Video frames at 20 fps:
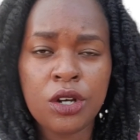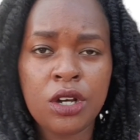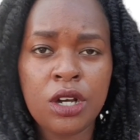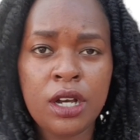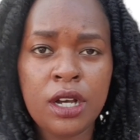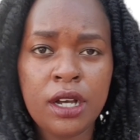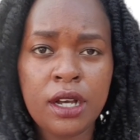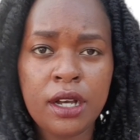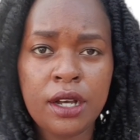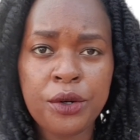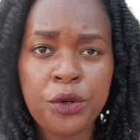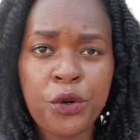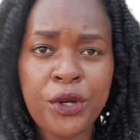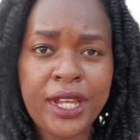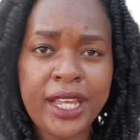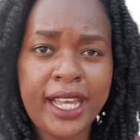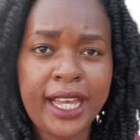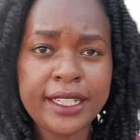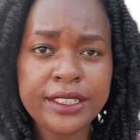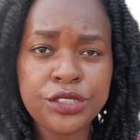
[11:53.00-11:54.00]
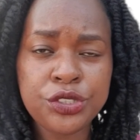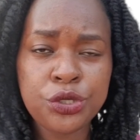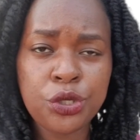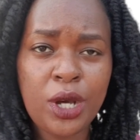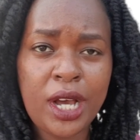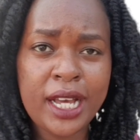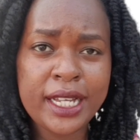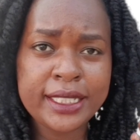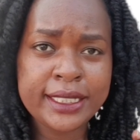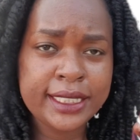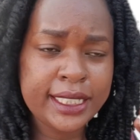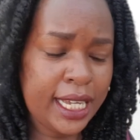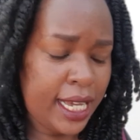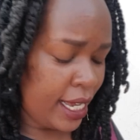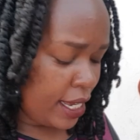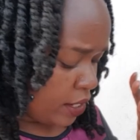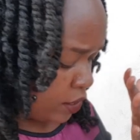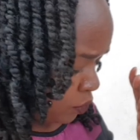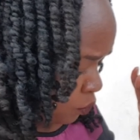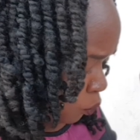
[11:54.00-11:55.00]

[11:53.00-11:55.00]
Okay guys, so as I